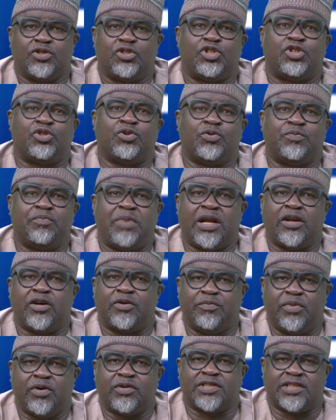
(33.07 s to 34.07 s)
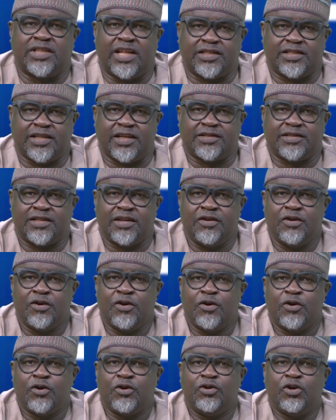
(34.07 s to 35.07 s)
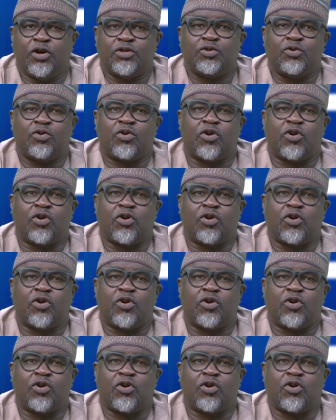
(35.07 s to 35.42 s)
shoot ballot box snatchers. Those who